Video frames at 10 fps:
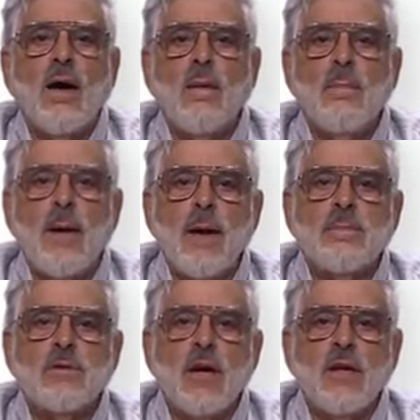
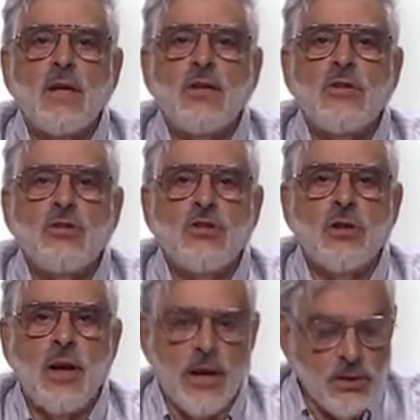maps any integer
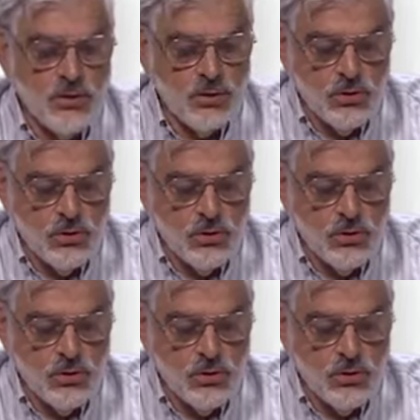x